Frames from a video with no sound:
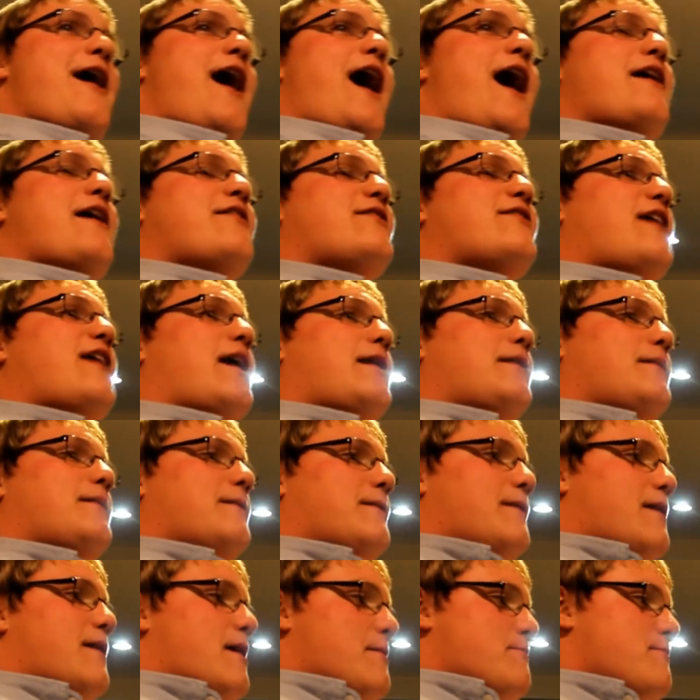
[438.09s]
I said
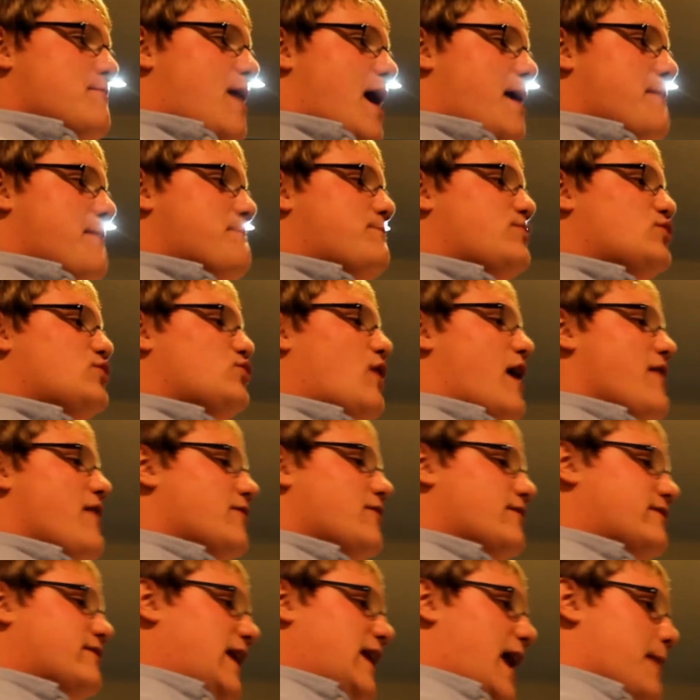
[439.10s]
my
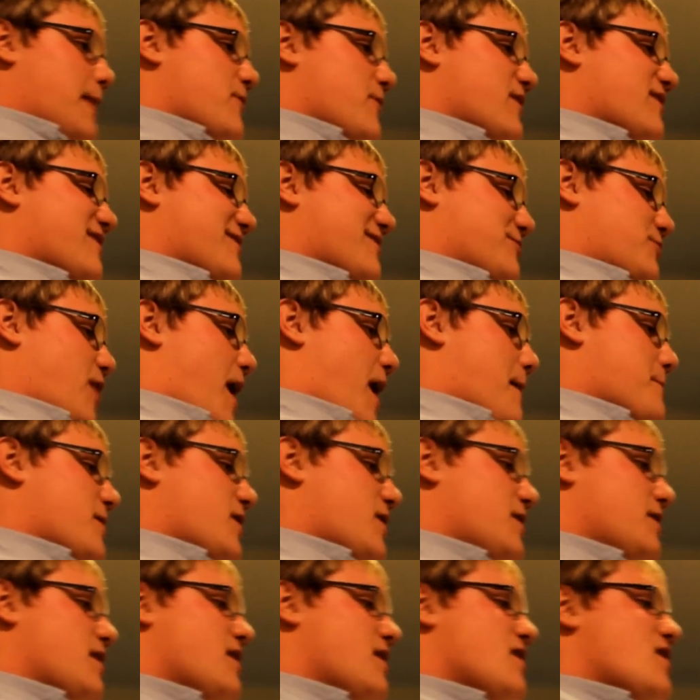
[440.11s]
brother's name was Robert,